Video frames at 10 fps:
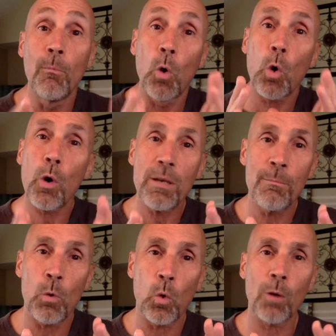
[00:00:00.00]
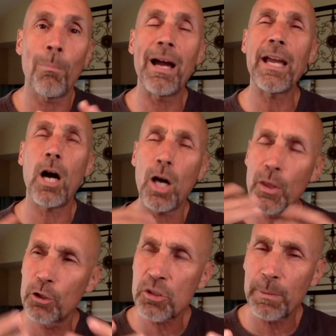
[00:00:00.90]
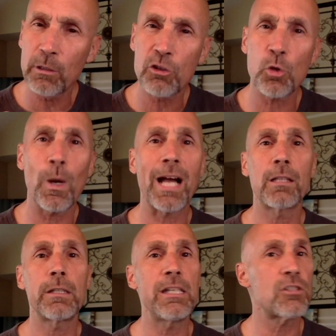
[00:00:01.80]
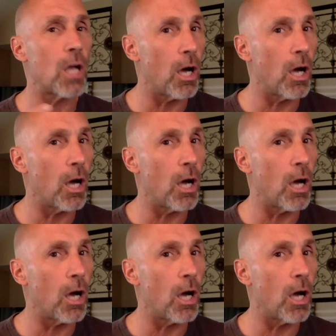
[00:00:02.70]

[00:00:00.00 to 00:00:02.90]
more and more by other spiritualities,